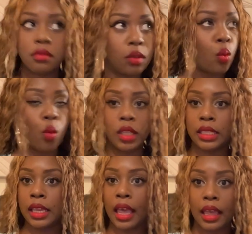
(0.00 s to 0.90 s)
once
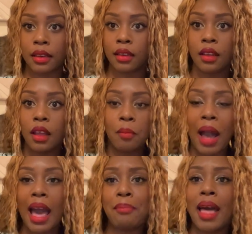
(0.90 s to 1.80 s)
again,
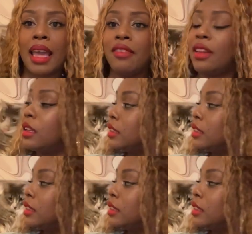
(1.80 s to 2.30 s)
I'm not even...